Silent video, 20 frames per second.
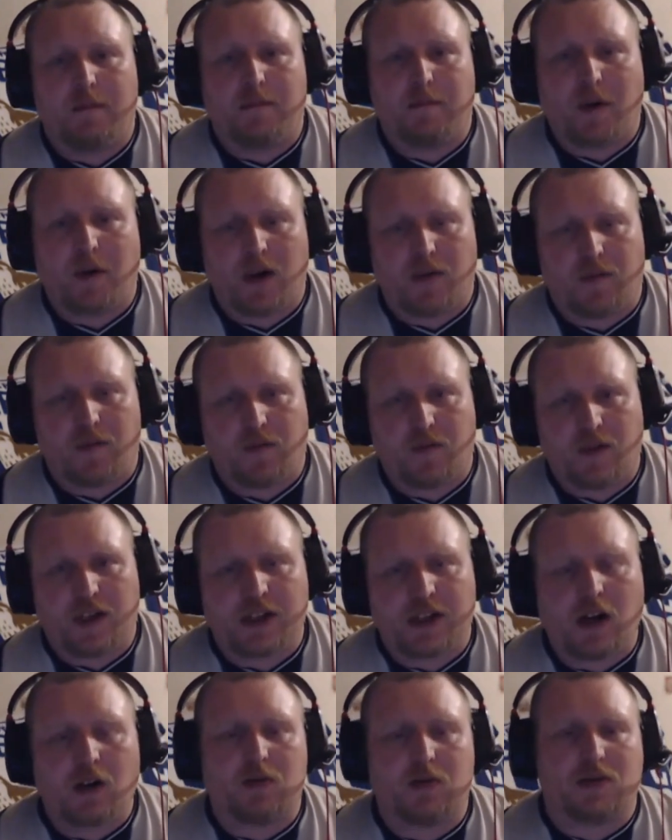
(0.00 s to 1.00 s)
by three
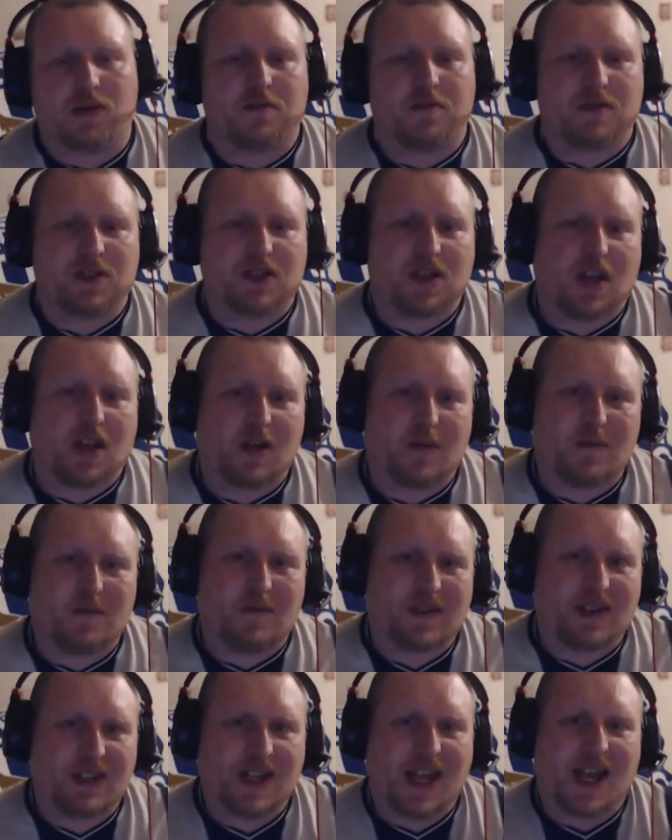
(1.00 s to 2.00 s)
goals. So,
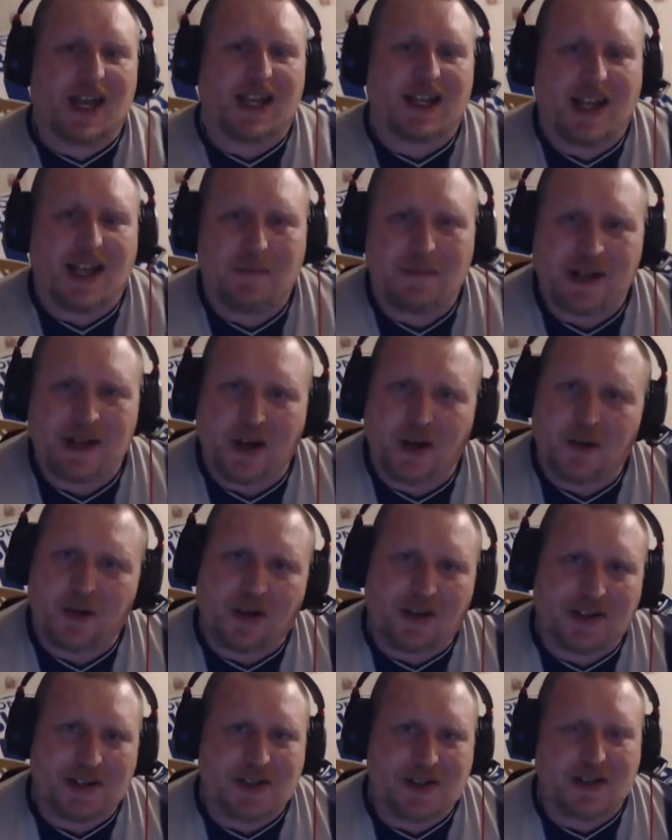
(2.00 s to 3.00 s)
yeah, let me know,
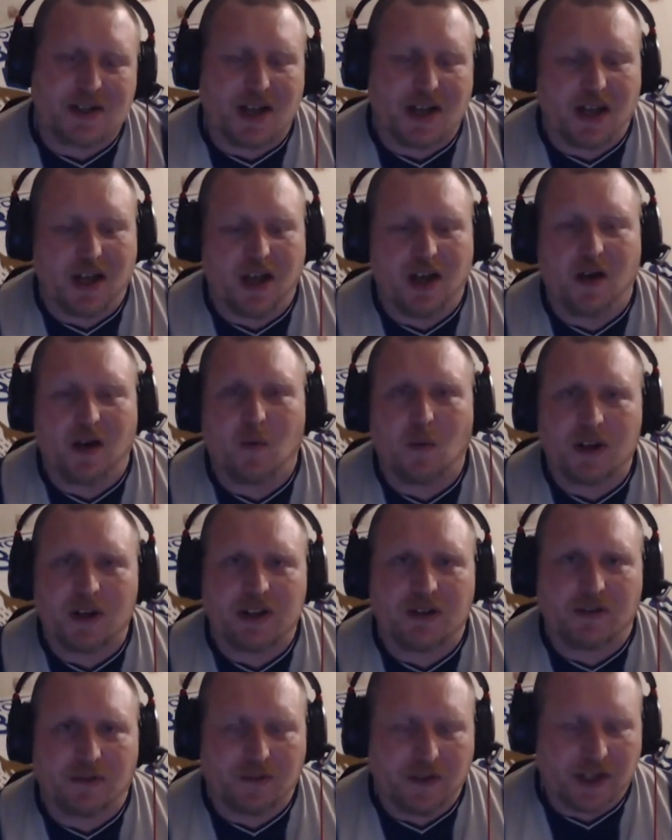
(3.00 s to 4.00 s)
guys, what
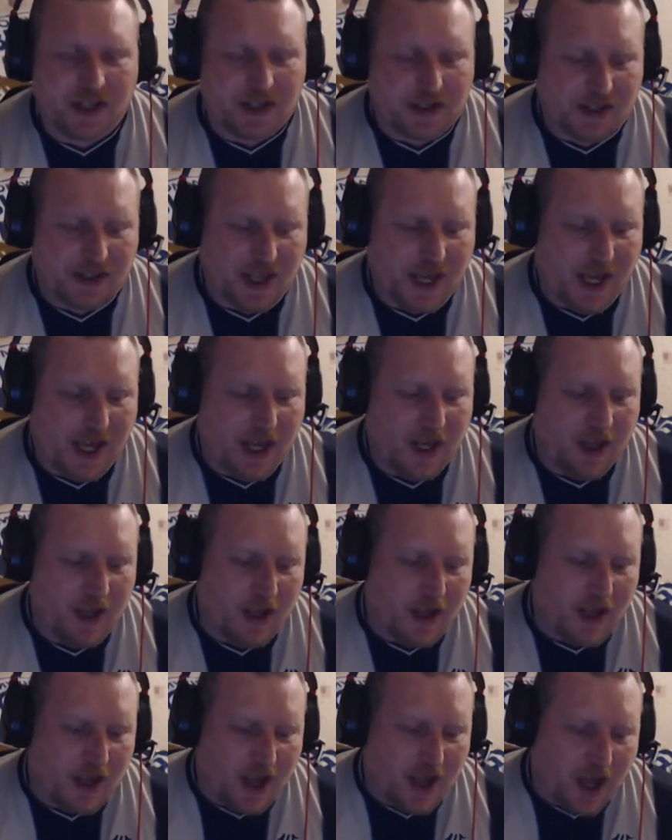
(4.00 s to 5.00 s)
you think there.
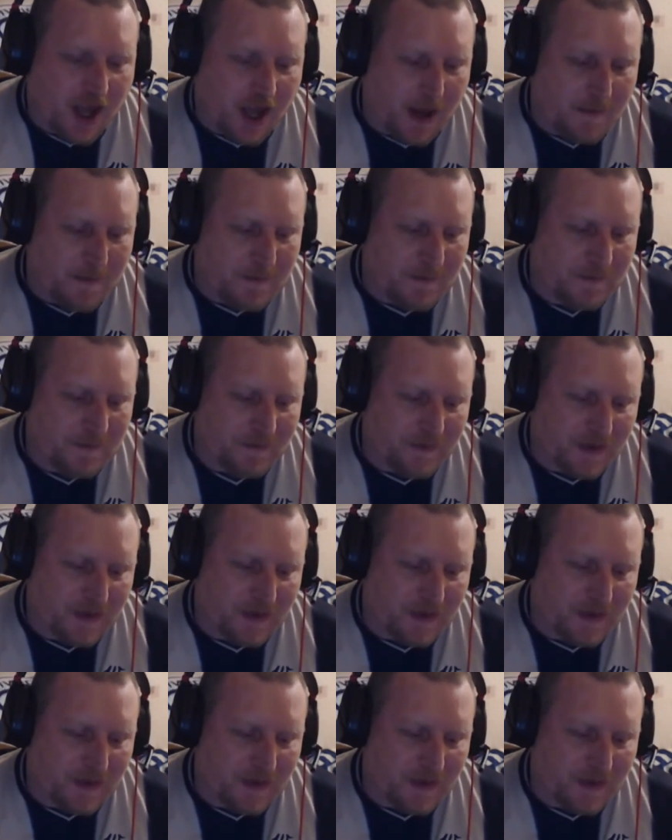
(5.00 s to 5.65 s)
And,